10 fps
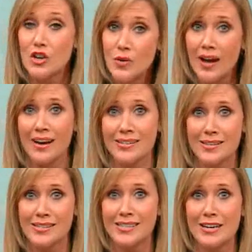that you guys
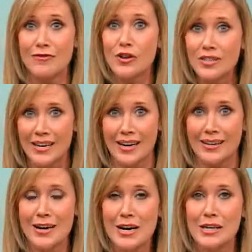can see
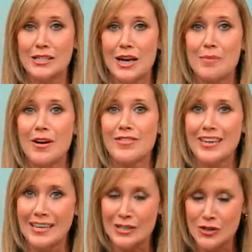firsthand some of
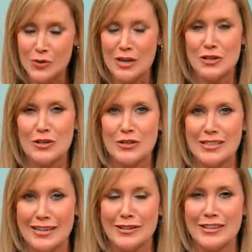the hidden treasures.
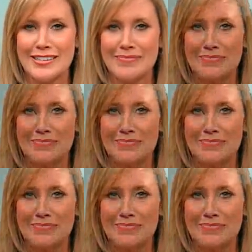Take a look.